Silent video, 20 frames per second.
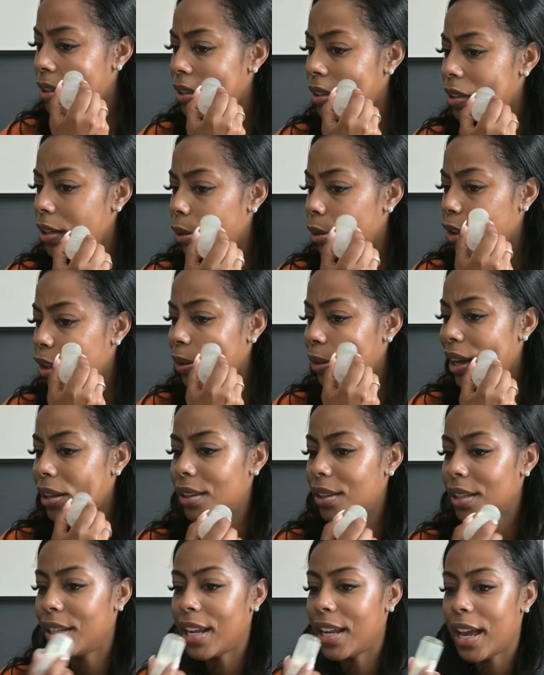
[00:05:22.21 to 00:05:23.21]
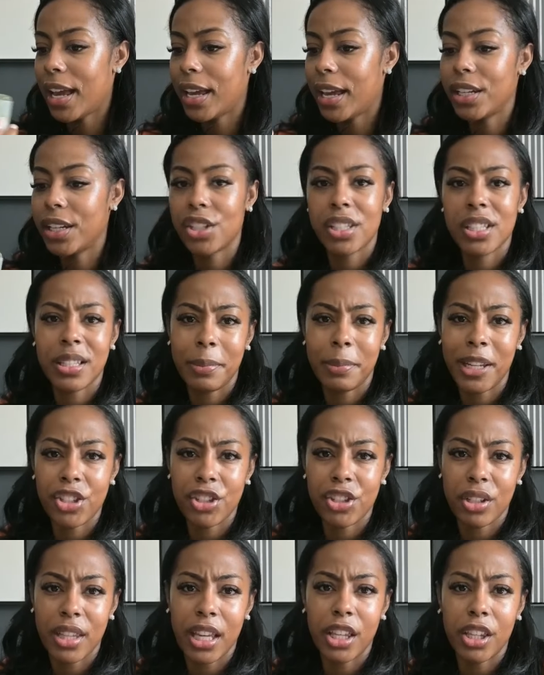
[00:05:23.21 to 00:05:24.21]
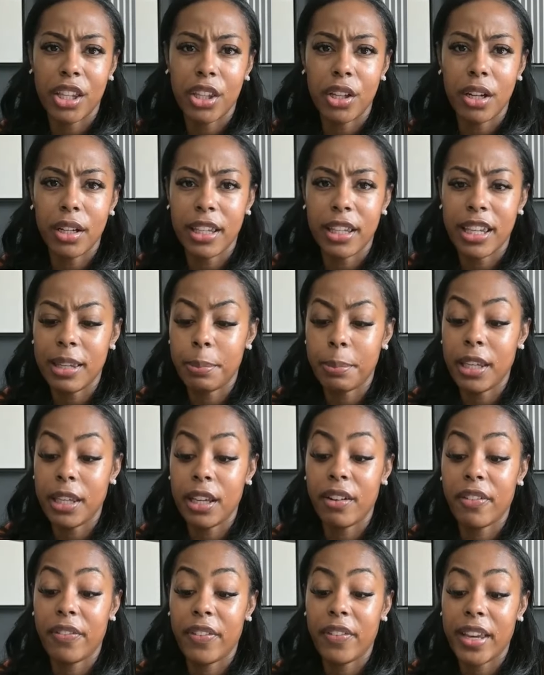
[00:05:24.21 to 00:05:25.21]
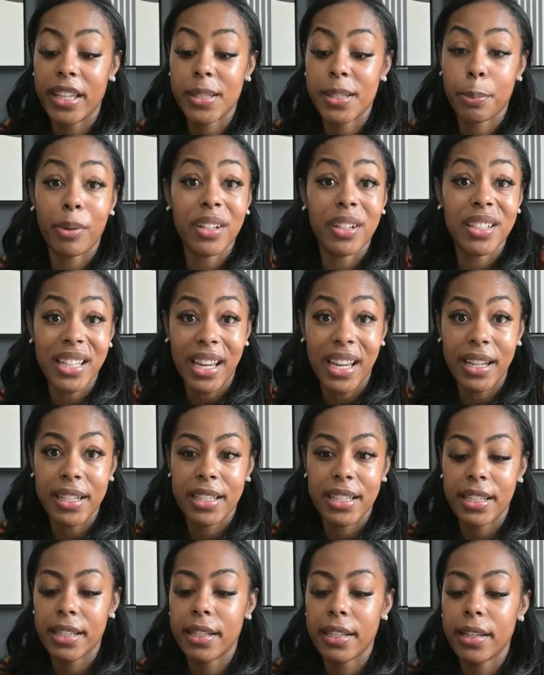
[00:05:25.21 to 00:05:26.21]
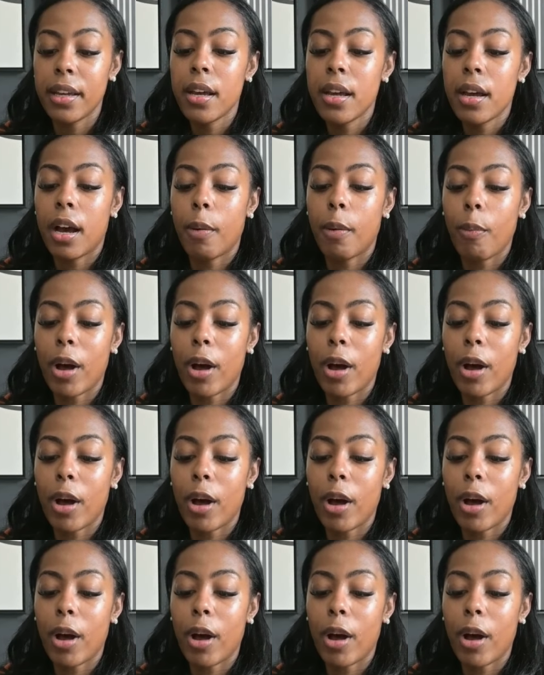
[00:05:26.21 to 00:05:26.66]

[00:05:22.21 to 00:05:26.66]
you know throughout the day just to make sure that you're keeping your face protected